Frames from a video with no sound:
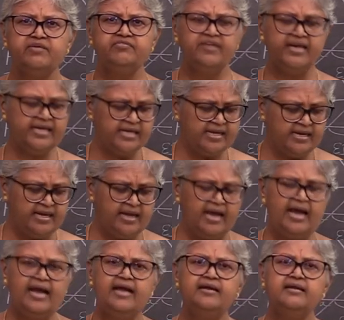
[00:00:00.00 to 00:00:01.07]
Fine?
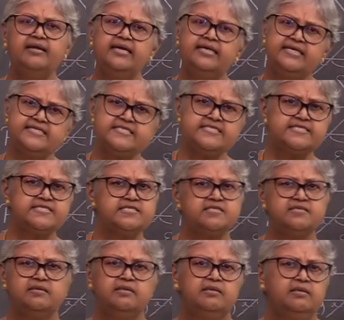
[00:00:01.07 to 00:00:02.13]
and it
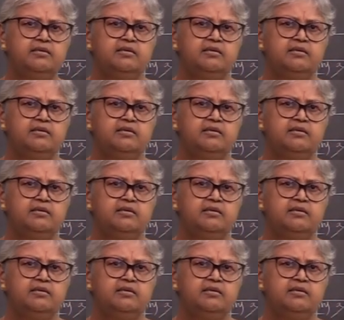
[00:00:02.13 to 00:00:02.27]
is